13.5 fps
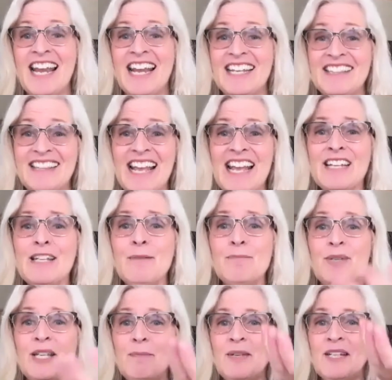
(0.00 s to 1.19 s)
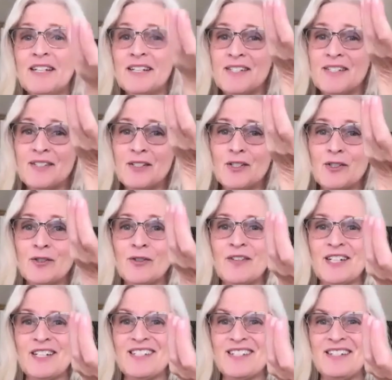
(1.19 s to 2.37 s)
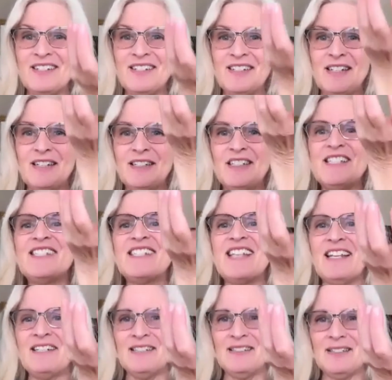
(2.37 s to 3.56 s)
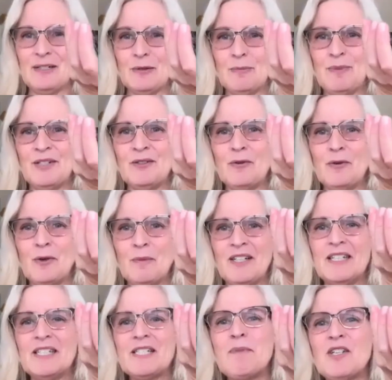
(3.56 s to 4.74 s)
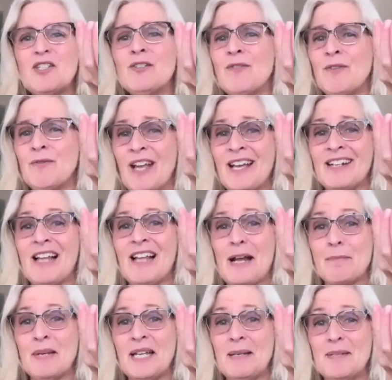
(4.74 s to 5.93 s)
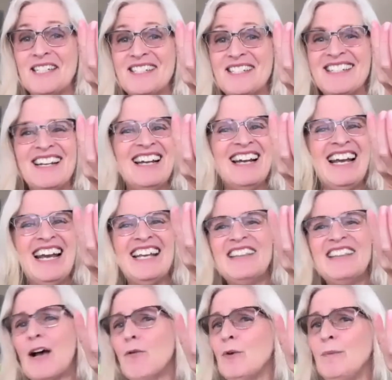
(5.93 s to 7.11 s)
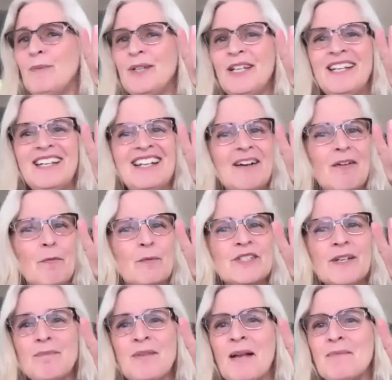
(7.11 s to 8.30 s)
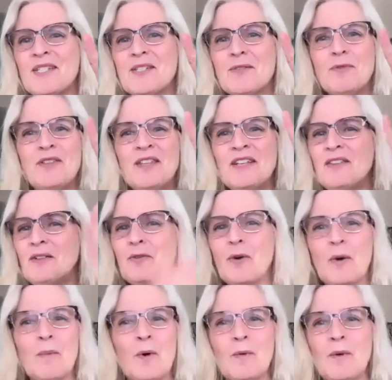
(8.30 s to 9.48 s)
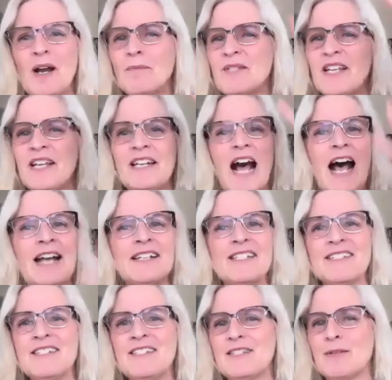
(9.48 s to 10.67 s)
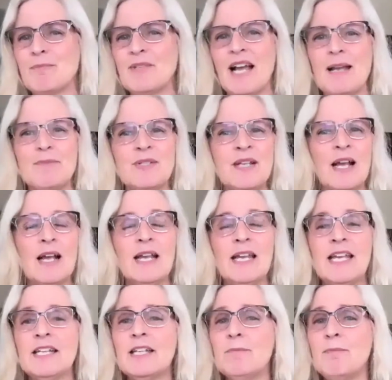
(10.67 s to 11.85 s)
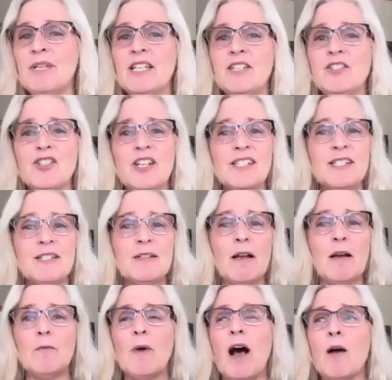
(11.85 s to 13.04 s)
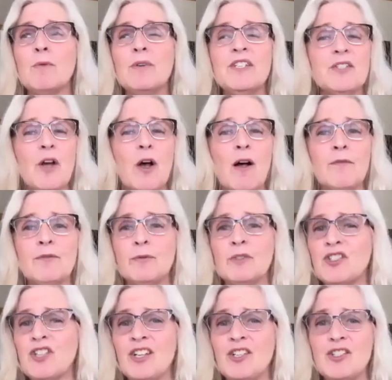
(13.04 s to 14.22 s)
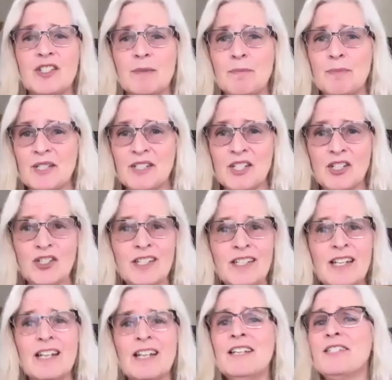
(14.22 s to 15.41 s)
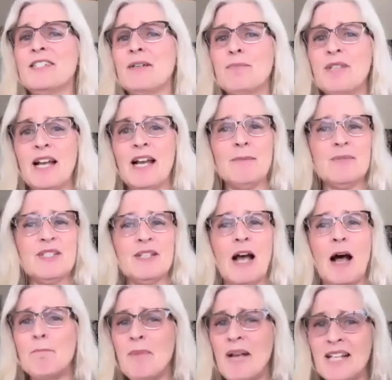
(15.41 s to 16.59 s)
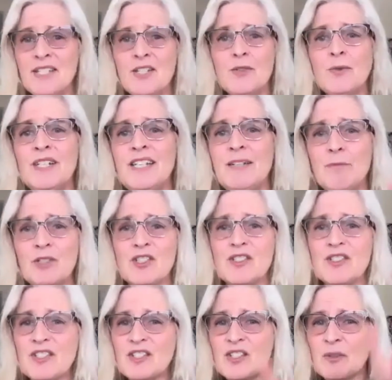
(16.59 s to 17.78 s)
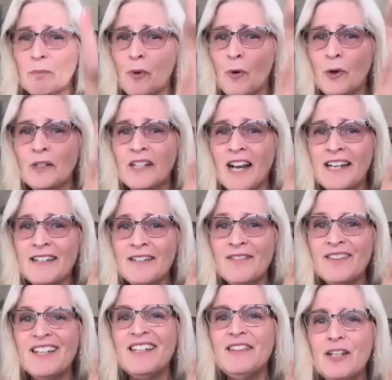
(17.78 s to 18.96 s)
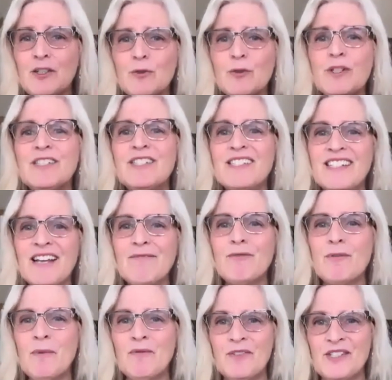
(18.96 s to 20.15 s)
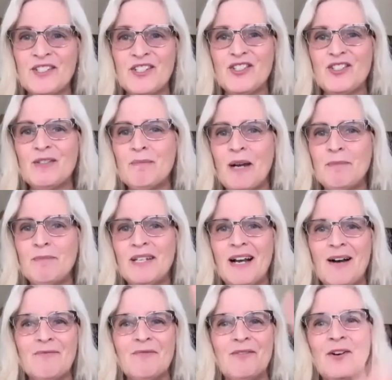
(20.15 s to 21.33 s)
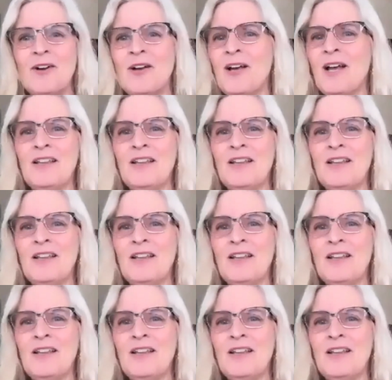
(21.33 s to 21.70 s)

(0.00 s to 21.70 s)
And that can be because the cervix can descend a little bit normally, especially if you've had a lot of babies. And that would be, sometimes it's within the normal realms, and honestly, sometimes it can be just resolved with changes in position. Sometimes a pessary, which is a support kind of thing that you can get from a physician, might be helpful.